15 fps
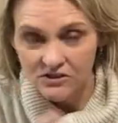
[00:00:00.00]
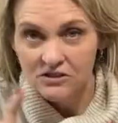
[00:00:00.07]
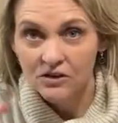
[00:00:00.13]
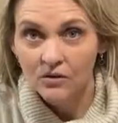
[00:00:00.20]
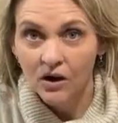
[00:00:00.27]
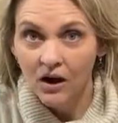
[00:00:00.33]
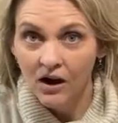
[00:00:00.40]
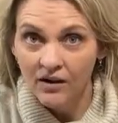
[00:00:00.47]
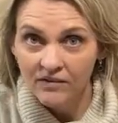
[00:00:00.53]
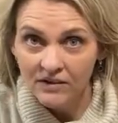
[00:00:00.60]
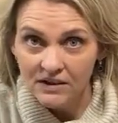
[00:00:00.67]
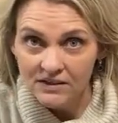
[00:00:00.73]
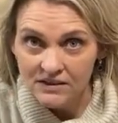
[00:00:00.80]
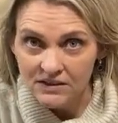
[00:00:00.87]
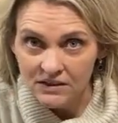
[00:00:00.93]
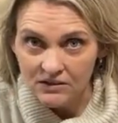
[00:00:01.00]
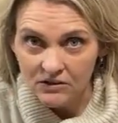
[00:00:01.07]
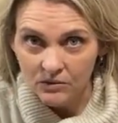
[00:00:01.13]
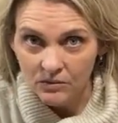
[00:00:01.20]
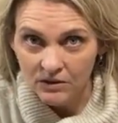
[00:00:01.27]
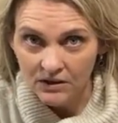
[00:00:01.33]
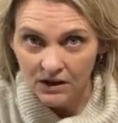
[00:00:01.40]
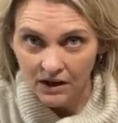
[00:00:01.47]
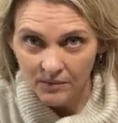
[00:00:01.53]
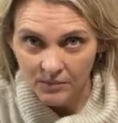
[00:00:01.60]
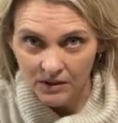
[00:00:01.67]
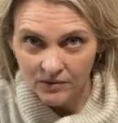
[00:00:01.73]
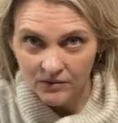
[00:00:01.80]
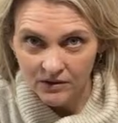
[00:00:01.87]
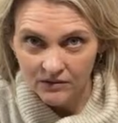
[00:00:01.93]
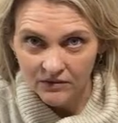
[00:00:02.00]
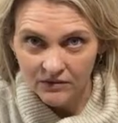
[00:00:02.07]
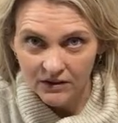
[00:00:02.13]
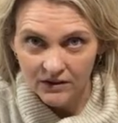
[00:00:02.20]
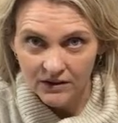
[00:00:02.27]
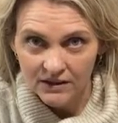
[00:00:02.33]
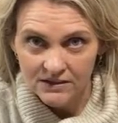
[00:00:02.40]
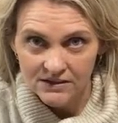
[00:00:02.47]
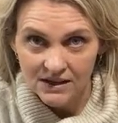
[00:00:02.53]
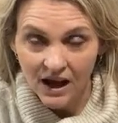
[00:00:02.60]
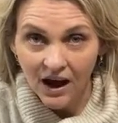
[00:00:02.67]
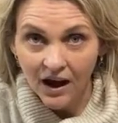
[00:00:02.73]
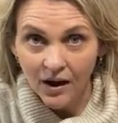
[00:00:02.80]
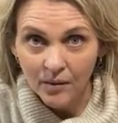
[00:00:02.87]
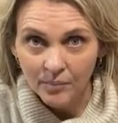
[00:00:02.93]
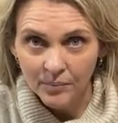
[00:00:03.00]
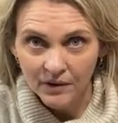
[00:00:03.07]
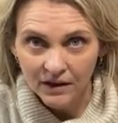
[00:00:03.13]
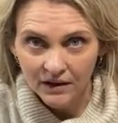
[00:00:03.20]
so obviously you would not be able to fill this up